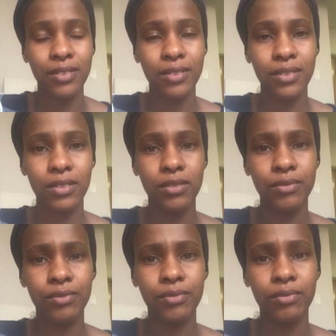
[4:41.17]

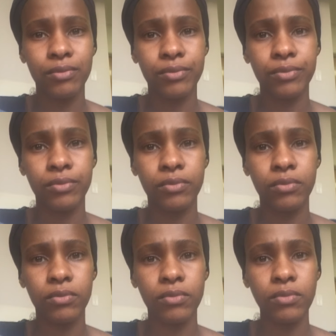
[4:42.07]

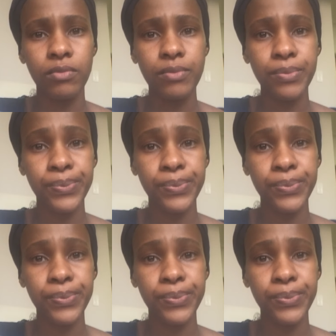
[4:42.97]
No one is speaking in this clip.